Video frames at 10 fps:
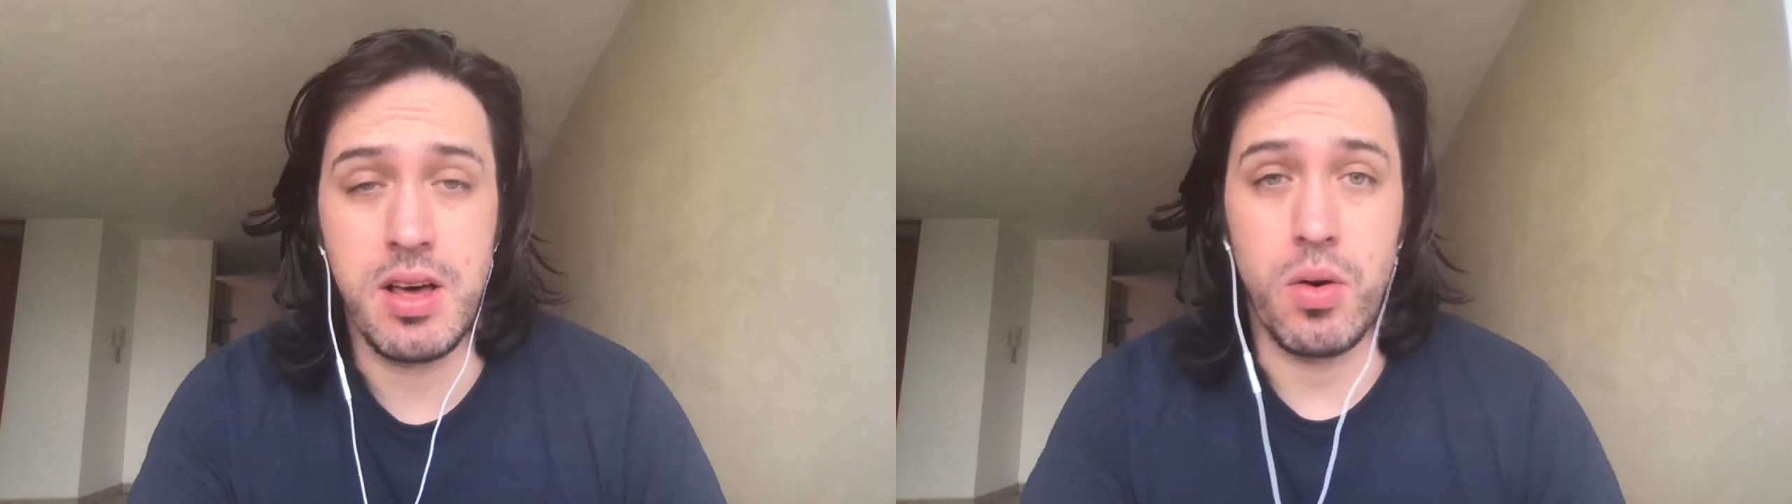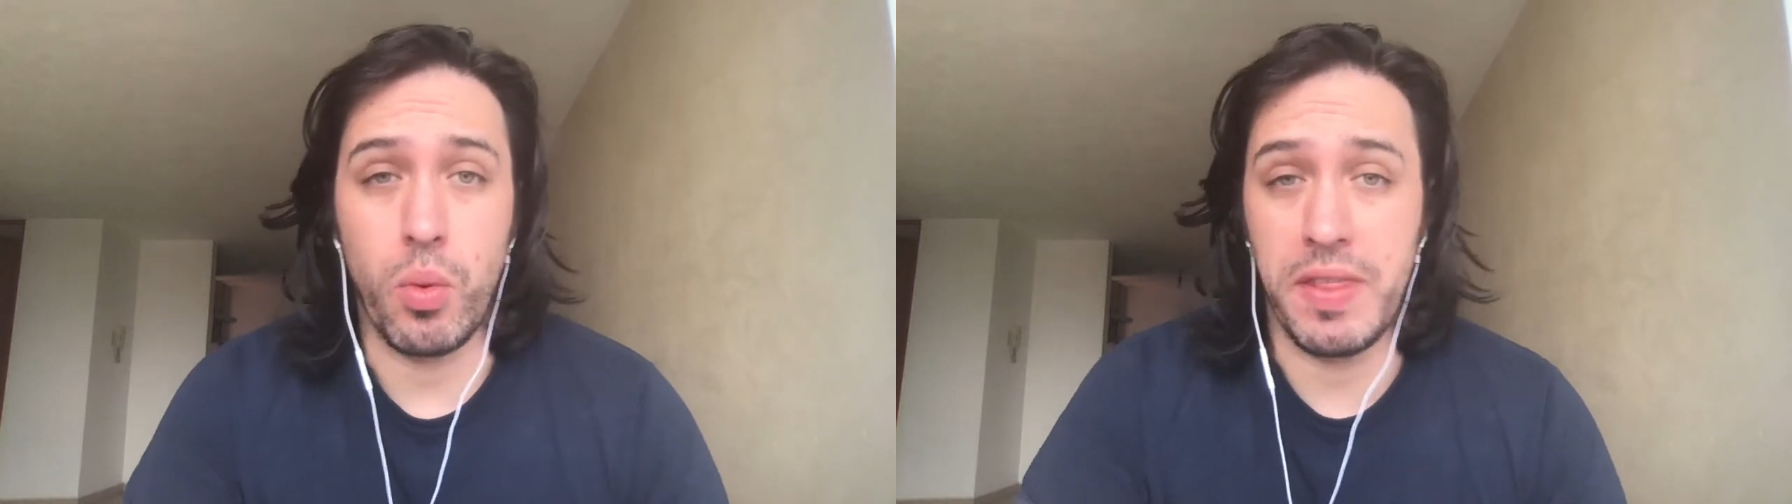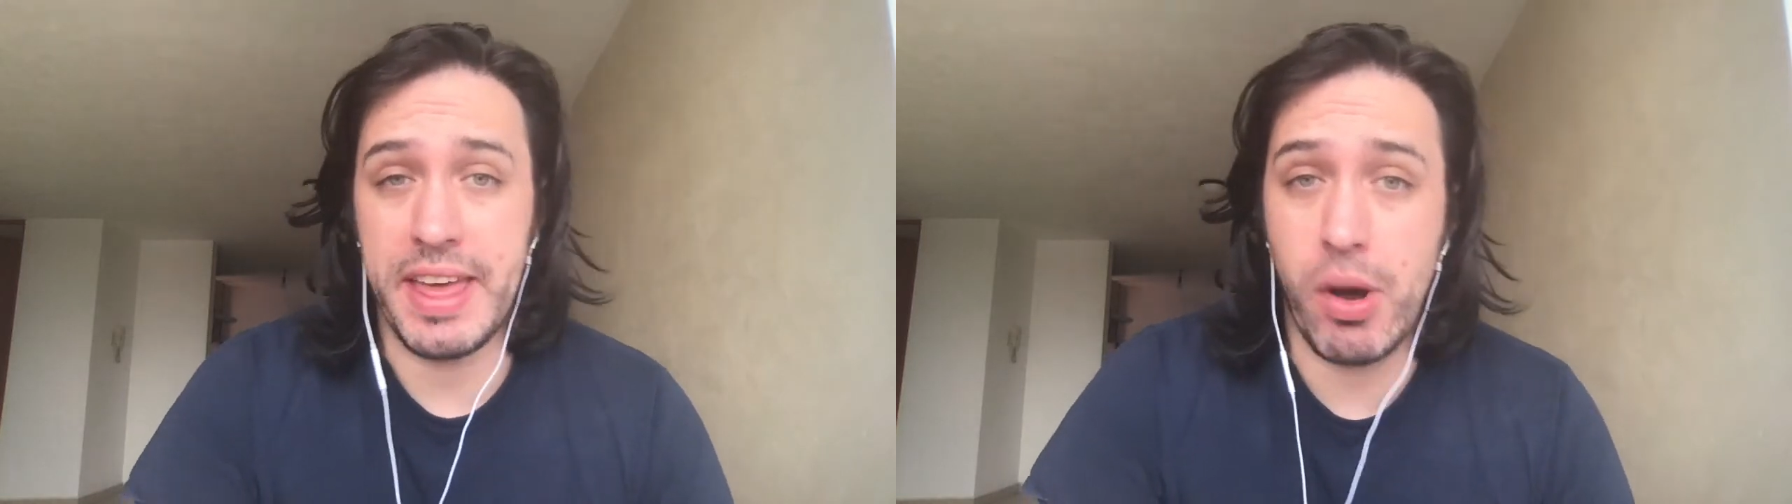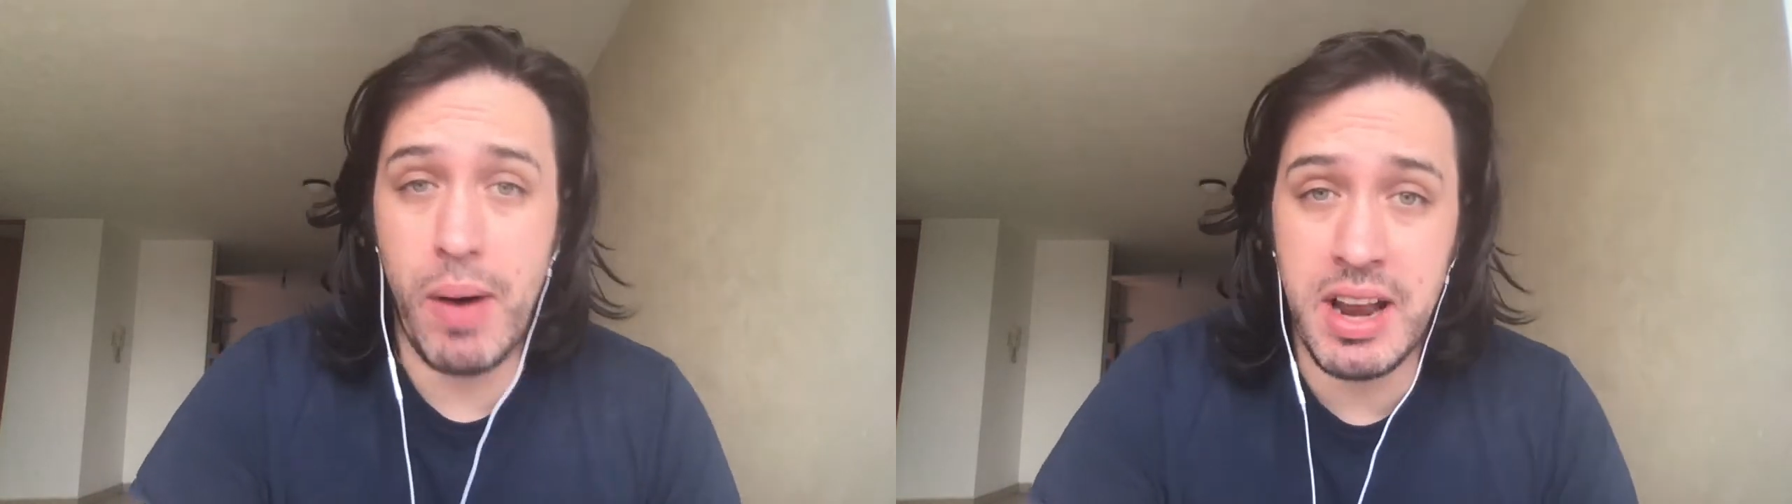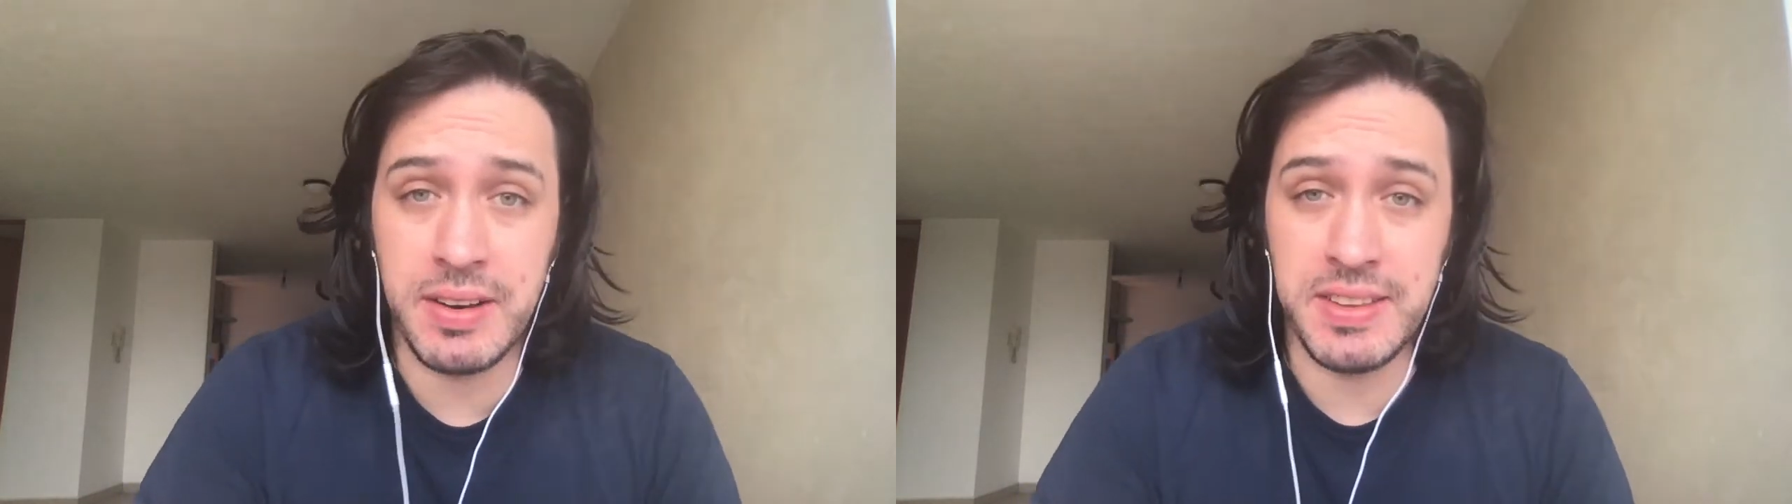where they go
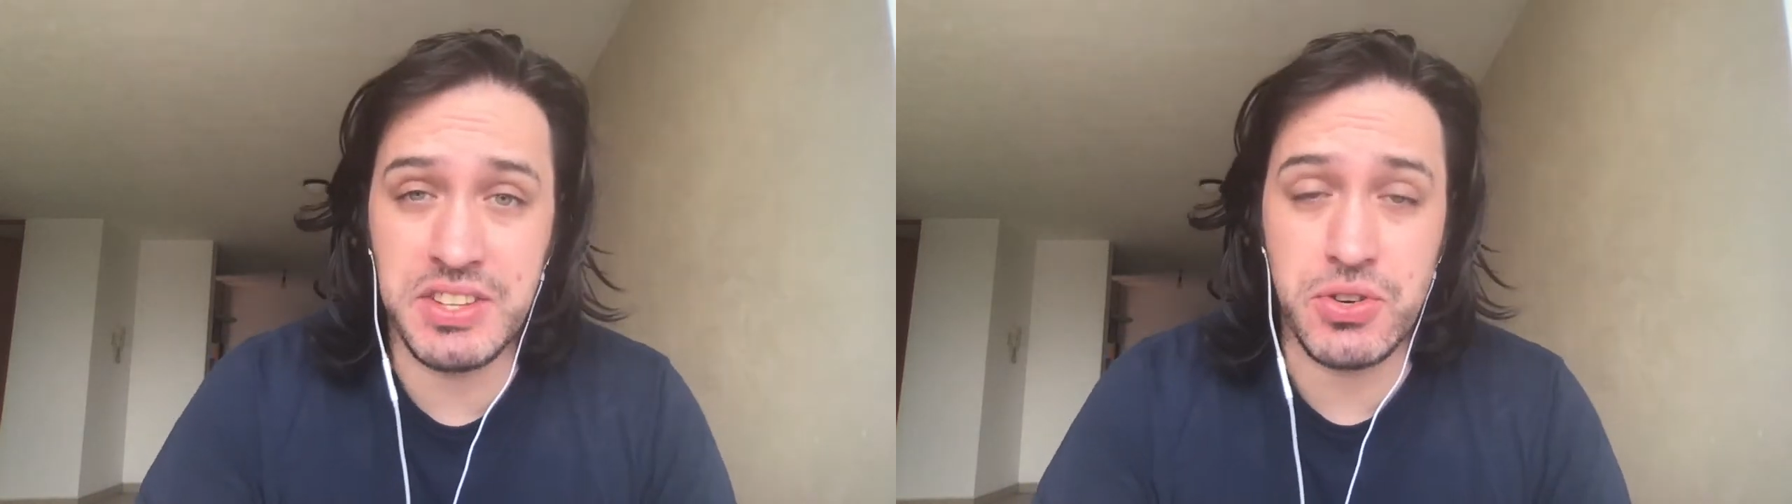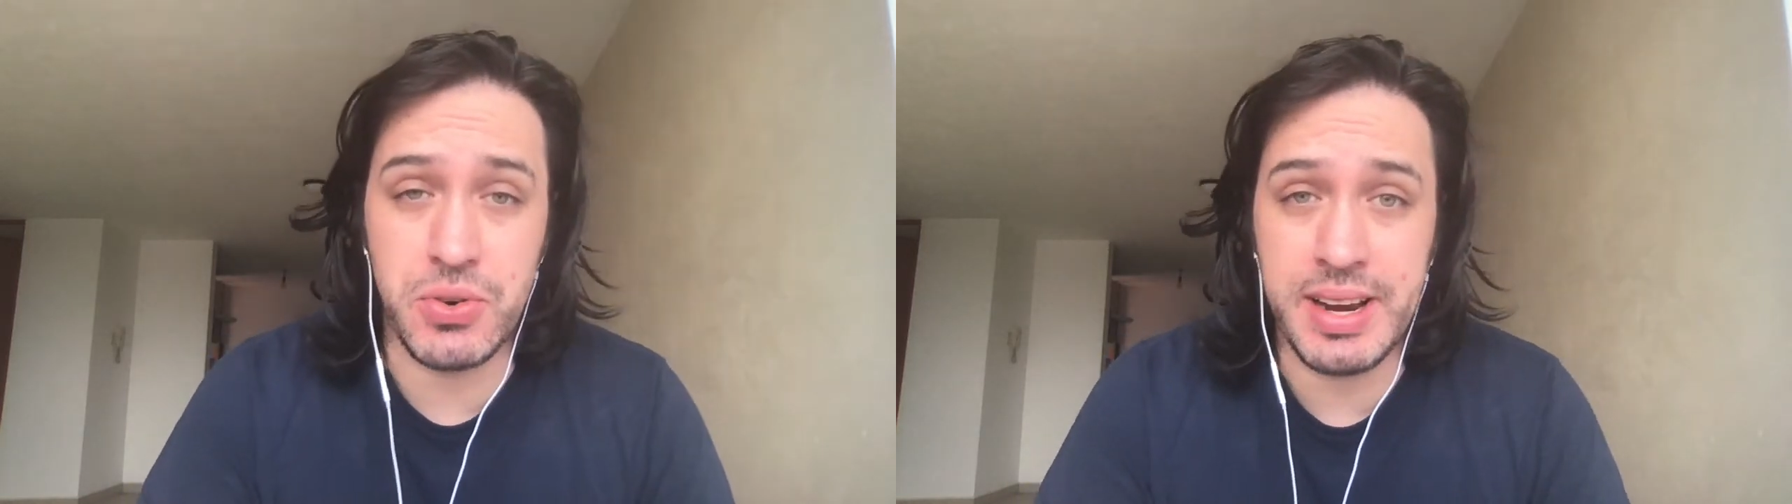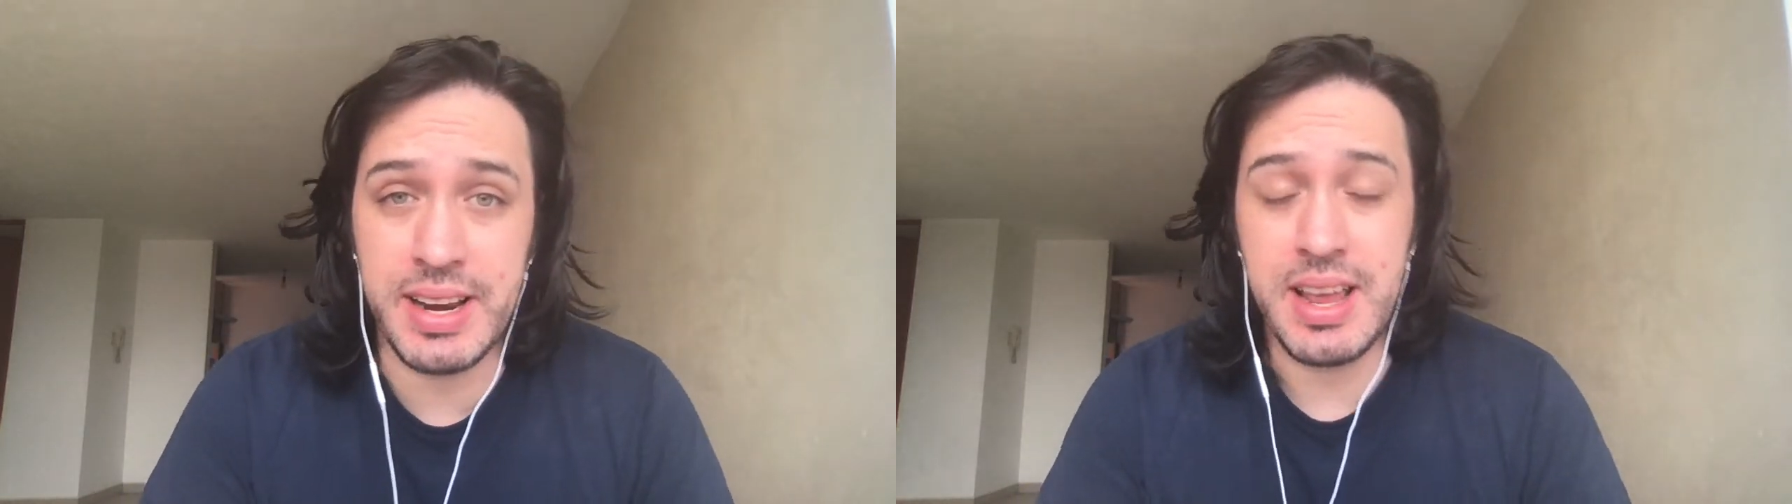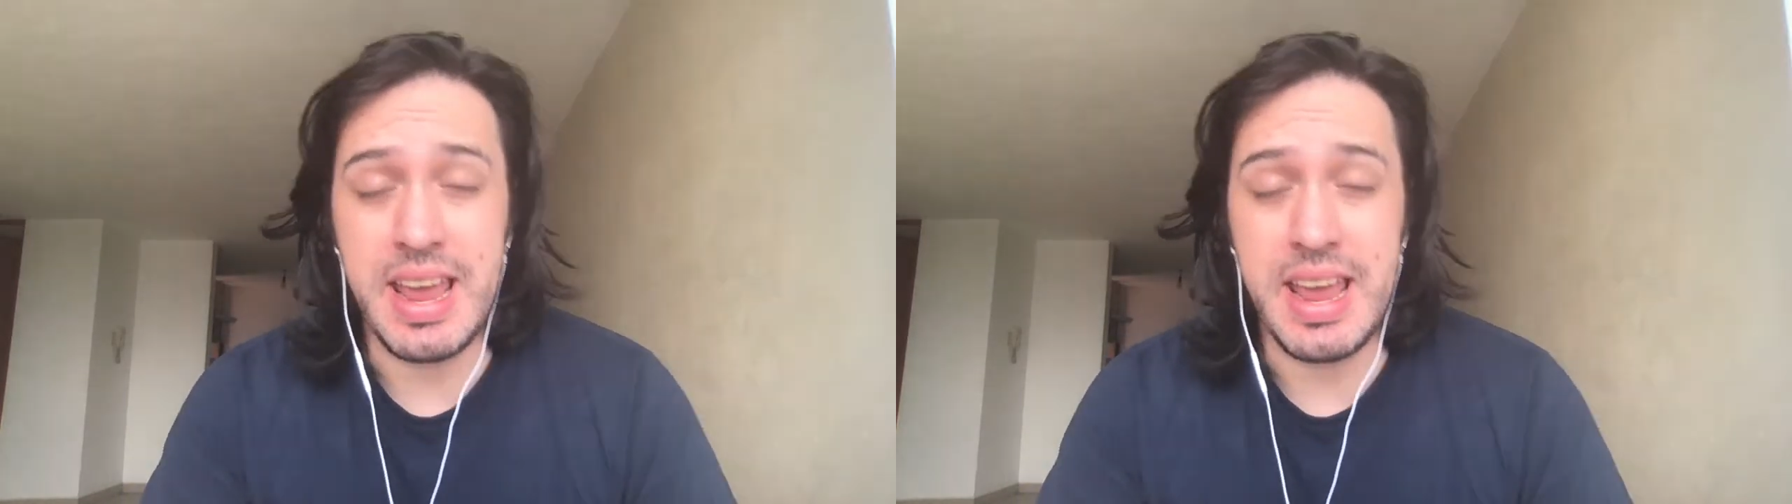out in the street